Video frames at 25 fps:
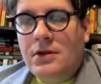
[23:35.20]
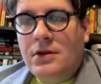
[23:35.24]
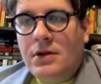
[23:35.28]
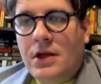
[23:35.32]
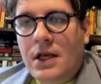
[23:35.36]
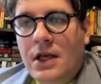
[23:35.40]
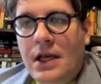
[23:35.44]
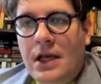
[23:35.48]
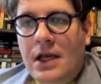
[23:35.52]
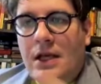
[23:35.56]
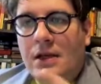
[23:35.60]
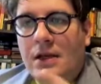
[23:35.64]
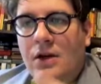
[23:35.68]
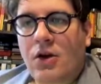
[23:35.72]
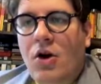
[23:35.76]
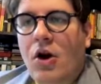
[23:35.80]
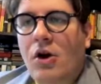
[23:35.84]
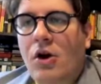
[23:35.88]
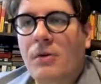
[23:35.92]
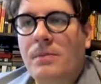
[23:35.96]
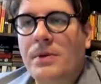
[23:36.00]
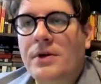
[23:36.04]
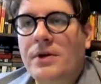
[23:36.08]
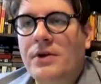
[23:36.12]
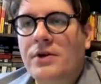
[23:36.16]
in
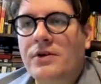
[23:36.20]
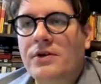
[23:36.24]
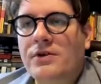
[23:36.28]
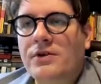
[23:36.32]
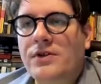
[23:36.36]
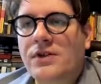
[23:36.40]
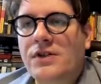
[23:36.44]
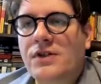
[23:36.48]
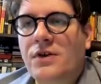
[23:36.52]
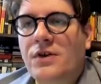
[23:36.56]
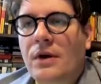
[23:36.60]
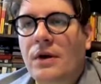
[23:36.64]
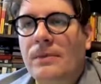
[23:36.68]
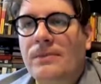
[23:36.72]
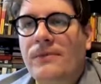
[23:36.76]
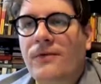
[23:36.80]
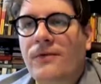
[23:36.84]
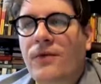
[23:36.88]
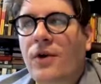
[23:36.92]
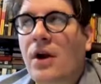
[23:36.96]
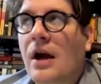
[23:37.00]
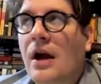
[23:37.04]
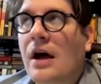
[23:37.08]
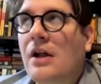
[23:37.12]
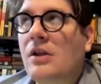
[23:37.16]
Carpenter's script
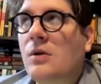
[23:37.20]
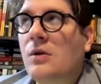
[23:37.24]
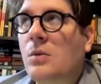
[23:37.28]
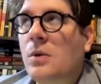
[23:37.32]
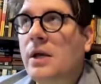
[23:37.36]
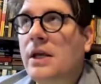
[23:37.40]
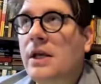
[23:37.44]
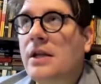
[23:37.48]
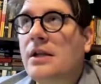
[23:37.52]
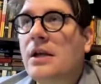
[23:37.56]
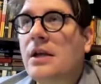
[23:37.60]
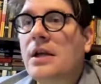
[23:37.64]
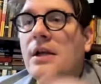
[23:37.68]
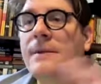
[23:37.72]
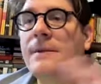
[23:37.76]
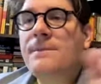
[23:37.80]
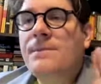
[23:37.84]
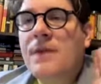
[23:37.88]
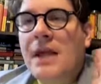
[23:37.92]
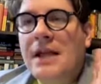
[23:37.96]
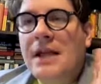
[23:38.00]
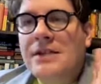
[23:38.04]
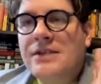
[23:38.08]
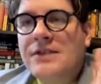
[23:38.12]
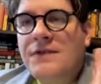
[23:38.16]
for Halloween.
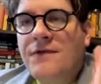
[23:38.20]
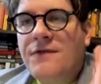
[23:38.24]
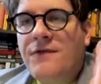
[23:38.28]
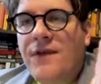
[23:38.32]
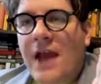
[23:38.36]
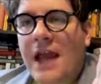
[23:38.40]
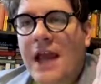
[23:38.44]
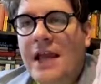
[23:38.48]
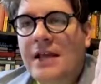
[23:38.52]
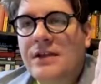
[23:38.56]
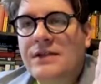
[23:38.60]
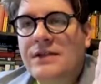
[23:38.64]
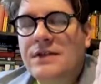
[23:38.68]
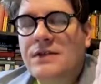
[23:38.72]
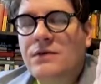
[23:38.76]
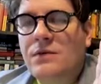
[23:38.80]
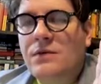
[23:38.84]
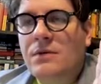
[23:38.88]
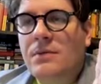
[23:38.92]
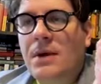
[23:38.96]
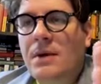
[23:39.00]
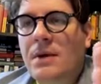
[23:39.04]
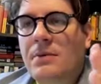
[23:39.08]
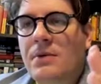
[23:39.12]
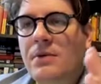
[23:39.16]
It's fate.
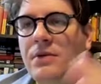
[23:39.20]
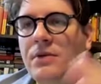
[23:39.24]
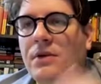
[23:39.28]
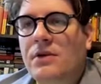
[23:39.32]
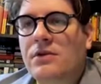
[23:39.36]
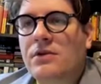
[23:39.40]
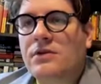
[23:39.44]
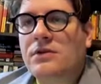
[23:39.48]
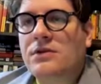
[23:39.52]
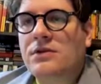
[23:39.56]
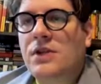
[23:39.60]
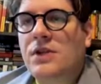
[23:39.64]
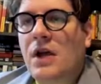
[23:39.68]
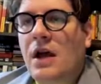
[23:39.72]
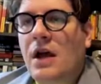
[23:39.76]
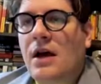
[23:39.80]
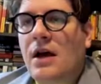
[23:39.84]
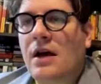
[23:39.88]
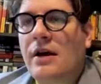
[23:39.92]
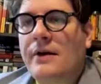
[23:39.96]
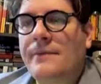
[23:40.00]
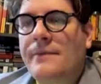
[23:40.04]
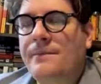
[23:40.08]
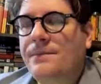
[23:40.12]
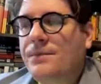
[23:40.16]
Remember, there.
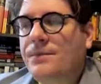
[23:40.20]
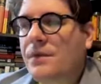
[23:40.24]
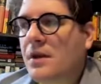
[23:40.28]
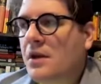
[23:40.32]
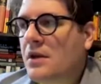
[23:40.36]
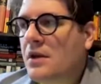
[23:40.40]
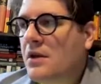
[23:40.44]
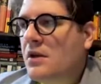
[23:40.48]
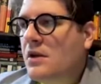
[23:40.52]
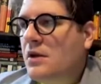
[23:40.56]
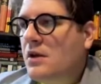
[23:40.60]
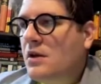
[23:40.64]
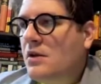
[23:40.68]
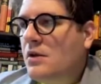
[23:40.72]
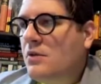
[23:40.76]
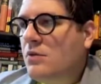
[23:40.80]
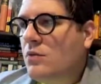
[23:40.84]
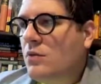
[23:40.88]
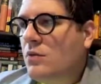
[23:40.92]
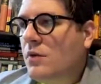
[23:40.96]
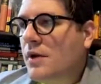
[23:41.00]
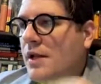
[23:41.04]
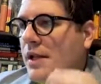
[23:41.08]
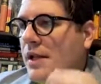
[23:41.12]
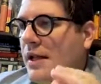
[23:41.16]
Uh,
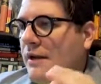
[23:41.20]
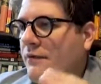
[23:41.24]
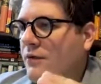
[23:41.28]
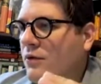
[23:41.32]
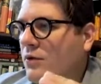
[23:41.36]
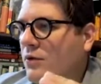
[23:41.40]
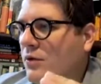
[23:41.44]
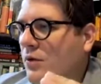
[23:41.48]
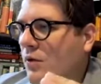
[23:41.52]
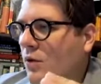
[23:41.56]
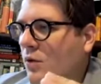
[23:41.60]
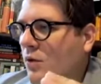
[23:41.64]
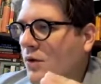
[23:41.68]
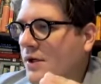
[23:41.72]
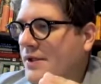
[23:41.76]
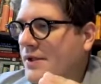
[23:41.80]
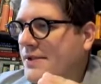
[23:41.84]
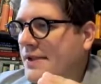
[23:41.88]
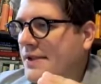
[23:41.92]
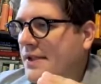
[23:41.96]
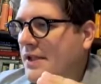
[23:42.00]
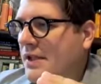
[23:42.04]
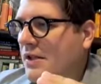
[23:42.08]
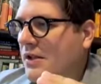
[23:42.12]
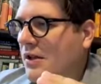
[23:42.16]
whenever
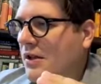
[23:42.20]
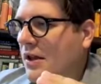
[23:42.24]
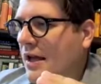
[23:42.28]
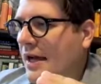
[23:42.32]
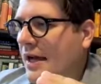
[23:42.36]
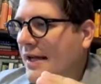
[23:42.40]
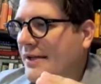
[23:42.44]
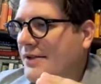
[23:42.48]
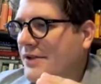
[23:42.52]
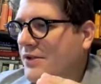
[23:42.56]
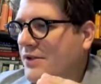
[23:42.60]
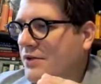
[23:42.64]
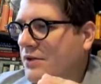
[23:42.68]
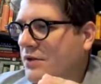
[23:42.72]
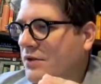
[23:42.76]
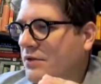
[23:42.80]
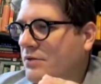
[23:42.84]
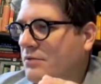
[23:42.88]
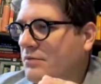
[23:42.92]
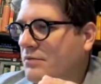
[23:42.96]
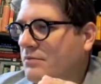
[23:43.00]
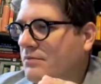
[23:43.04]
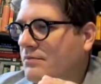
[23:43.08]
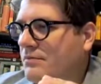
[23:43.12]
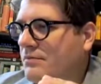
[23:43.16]
Laurie's in the
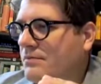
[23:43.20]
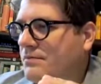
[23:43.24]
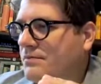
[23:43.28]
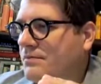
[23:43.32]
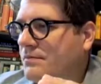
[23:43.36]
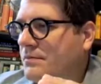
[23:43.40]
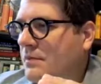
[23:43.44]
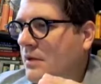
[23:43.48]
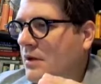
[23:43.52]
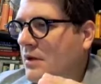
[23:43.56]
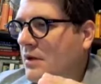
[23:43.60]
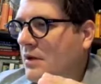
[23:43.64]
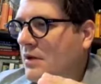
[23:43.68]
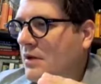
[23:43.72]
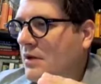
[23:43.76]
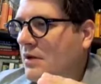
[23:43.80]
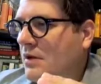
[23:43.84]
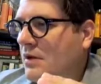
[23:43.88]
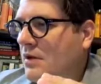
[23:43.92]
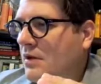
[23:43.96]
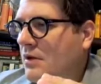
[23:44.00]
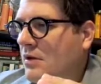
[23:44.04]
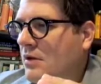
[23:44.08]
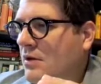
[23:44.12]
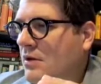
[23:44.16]
classroom,
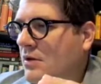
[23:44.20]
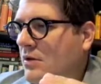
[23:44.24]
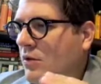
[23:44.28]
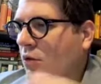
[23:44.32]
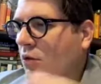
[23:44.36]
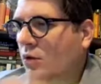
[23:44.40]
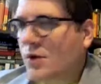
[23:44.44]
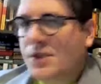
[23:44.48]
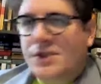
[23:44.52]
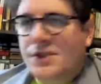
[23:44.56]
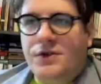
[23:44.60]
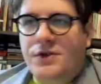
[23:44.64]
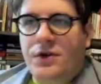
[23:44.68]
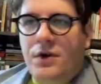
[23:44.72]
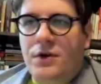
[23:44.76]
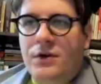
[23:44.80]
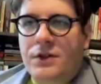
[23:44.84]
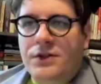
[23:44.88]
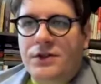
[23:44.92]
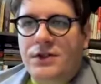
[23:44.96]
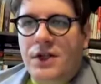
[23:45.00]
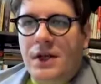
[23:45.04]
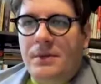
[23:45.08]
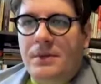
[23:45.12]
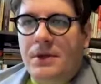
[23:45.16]
Laurie Strode,
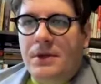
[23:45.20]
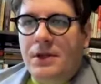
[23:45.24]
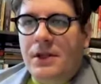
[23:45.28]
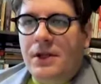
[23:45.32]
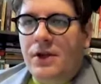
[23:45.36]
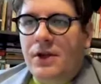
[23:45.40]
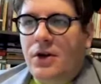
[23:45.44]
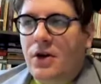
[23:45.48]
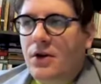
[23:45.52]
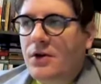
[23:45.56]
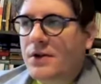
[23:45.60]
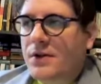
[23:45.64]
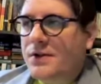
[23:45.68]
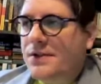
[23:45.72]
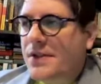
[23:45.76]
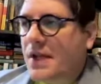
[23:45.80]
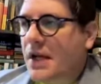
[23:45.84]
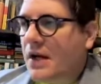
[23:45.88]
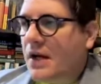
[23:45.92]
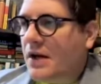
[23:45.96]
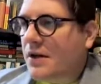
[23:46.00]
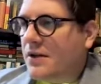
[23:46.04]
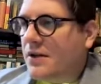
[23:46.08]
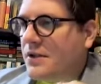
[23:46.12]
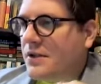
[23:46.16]
the Jamie Lee Curtis
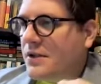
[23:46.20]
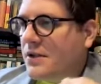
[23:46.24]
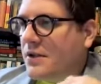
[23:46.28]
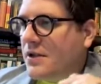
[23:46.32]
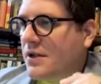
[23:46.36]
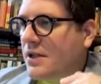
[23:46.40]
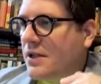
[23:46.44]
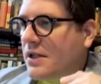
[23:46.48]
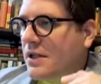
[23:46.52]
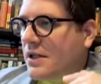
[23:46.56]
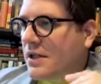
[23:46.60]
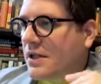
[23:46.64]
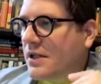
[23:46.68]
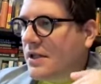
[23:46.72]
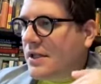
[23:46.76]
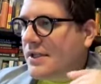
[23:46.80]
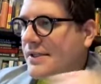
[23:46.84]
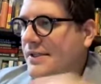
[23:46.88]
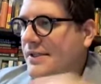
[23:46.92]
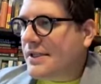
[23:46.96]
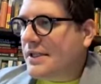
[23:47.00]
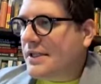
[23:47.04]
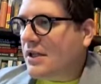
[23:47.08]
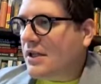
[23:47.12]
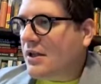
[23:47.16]
character,
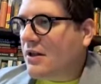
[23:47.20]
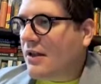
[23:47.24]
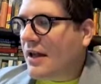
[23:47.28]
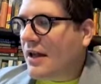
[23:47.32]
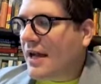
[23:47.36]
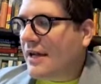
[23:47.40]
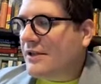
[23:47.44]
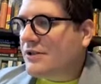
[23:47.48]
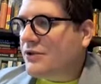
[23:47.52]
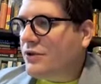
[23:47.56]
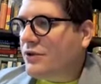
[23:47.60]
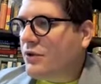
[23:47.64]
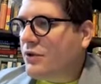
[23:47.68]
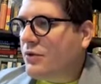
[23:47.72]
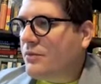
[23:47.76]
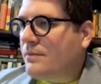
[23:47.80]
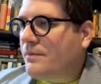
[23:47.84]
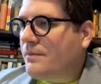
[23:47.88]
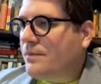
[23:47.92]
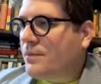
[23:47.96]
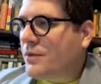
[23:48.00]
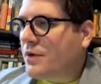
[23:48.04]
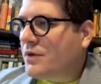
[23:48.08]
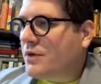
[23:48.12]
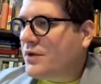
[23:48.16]
is in the
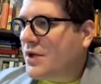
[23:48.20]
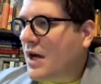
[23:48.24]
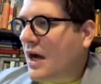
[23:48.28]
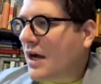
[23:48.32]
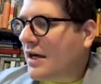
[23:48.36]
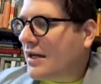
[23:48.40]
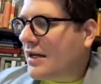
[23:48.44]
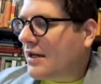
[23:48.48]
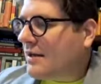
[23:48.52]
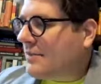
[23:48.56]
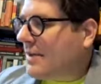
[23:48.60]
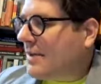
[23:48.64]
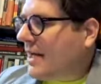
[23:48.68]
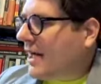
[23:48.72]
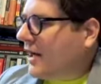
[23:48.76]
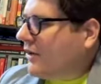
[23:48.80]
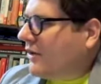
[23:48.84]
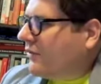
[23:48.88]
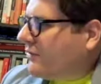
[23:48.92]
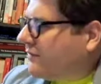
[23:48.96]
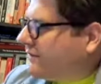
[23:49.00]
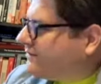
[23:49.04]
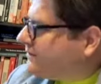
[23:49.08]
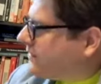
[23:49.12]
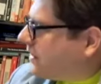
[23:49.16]
classroom. They're talking
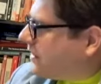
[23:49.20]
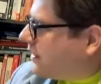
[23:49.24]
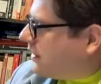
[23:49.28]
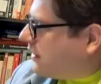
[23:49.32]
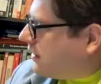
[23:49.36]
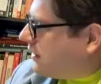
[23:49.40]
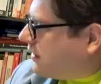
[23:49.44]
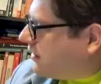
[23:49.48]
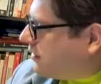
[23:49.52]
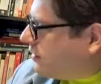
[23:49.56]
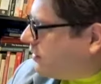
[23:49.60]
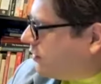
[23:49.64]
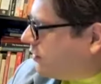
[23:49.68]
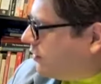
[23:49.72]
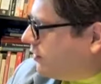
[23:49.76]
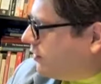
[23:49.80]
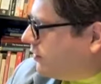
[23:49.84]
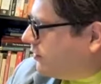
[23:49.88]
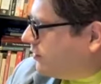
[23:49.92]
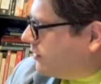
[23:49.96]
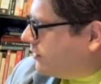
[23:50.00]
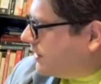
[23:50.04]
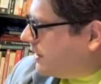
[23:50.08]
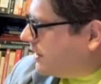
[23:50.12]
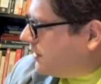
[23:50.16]
about oh, who
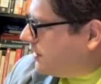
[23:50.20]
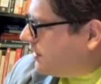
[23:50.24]
who